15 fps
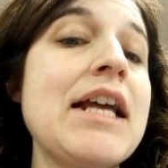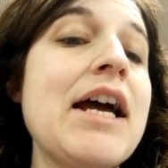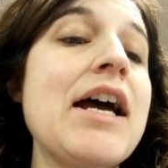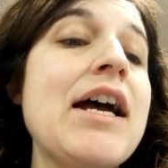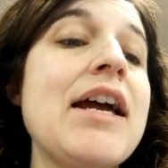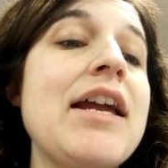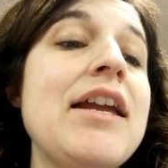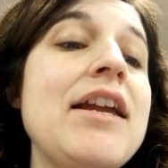
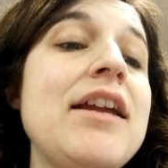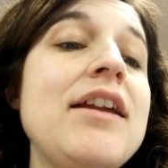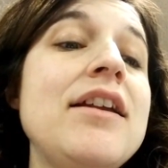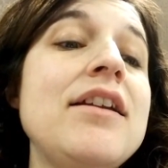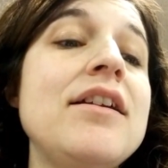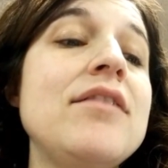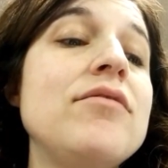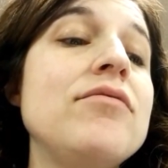
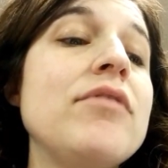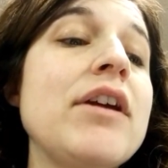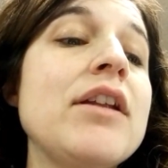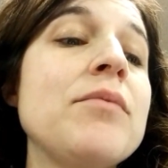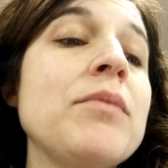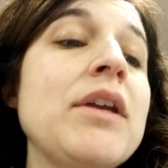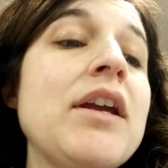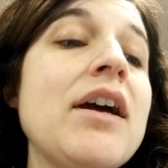I
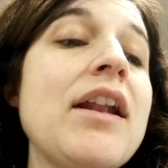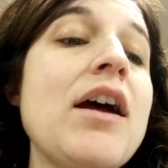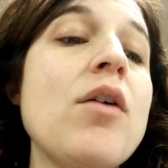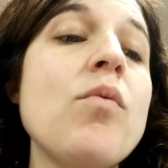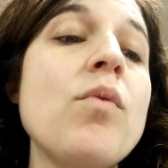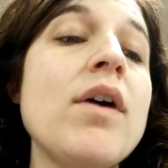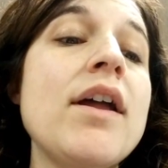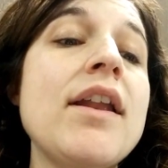randomly cut out
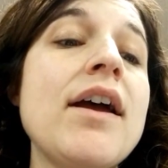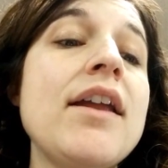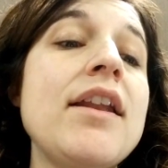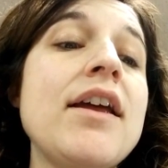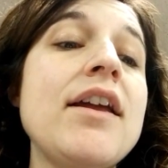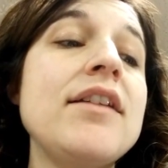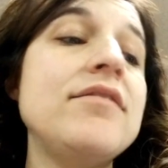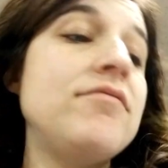one, and
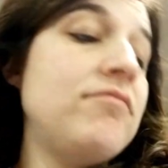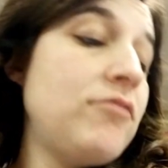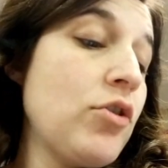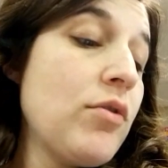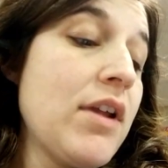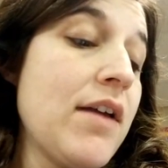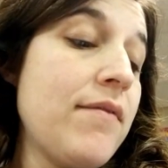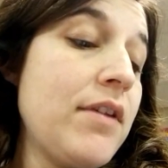I
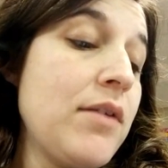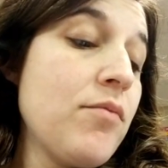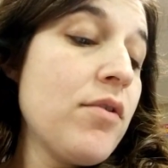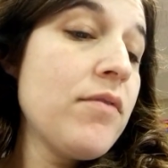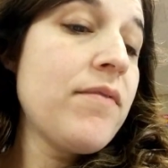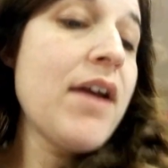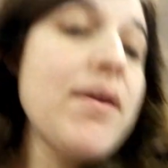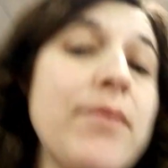don't have any more
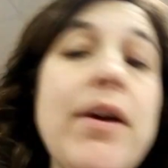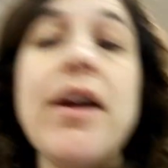fabric.